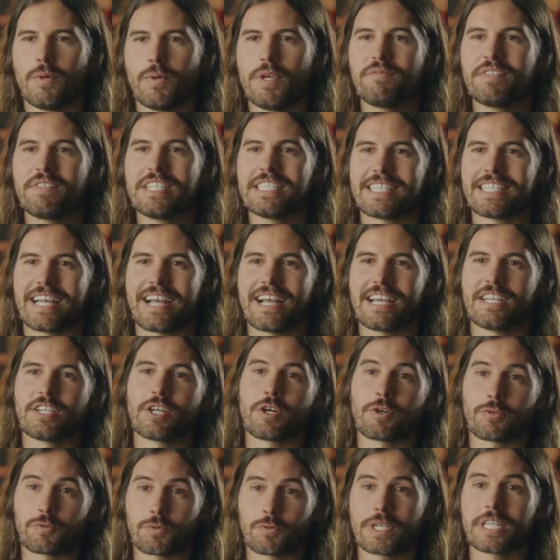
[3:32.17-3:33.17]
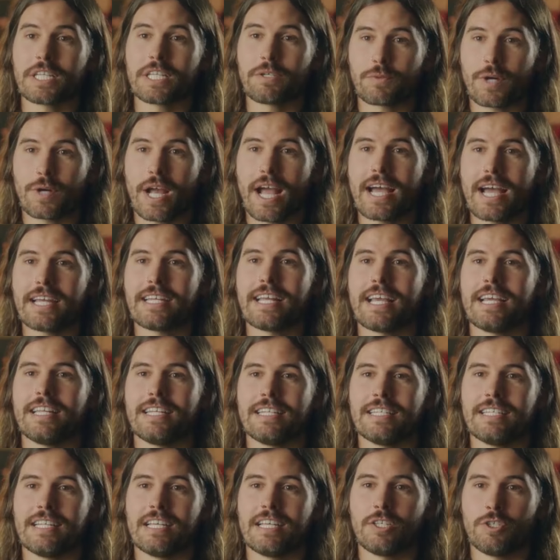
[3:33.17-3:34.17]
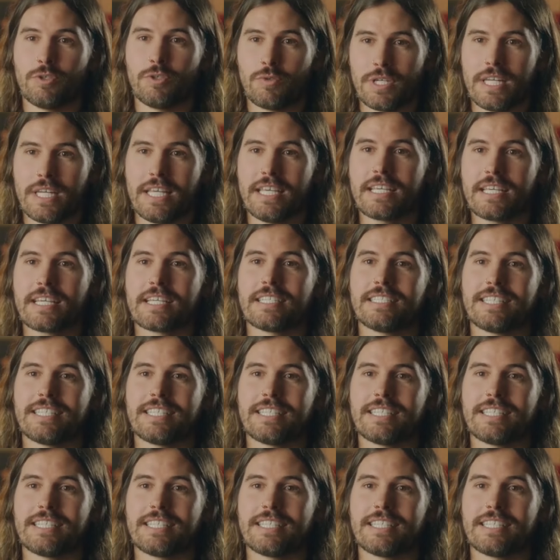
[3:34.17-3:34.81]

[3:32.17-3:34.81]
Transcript: We've designed a really rad and unique